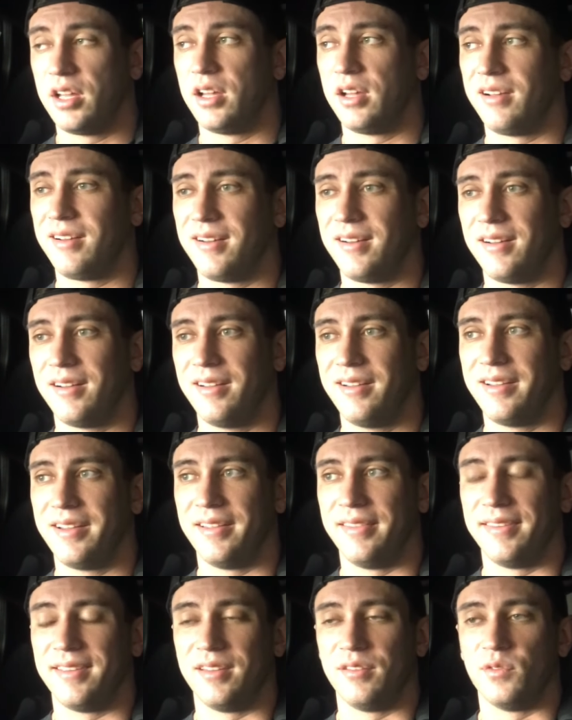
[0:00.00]

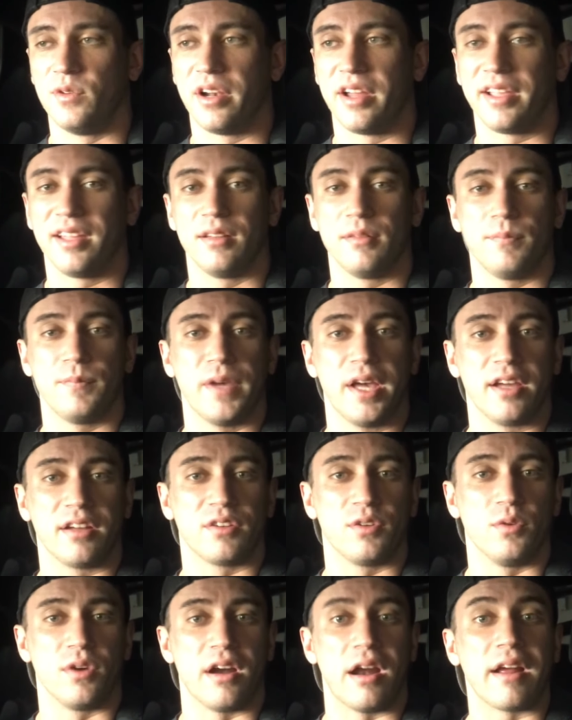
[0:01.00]
and then when I get back
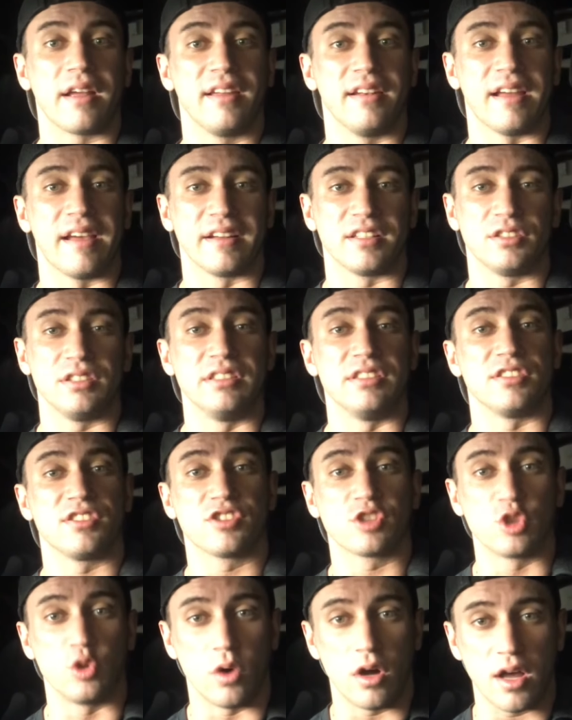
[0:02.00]
to where I can actually
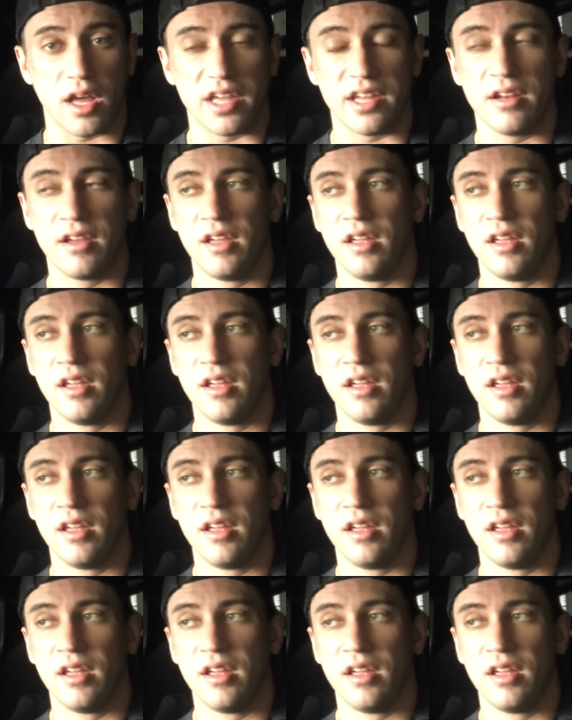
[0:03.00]
squat,